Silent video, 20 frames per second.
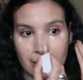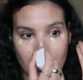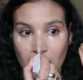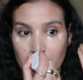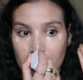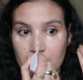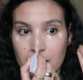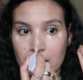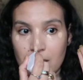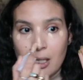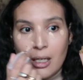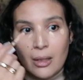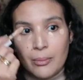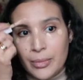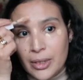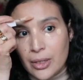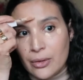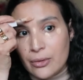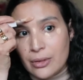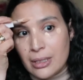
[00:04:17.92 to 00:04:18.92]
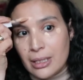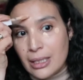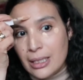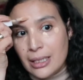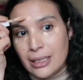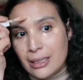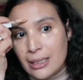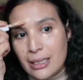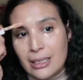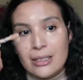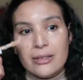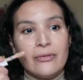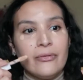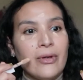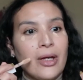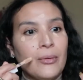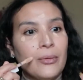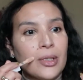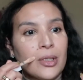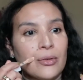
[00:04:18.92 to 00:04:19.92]
concealer because it is
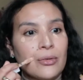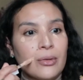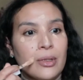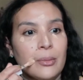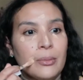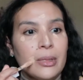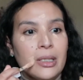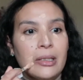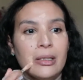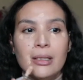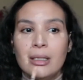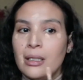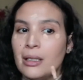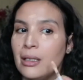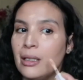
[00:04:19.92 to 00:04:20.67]
very creamy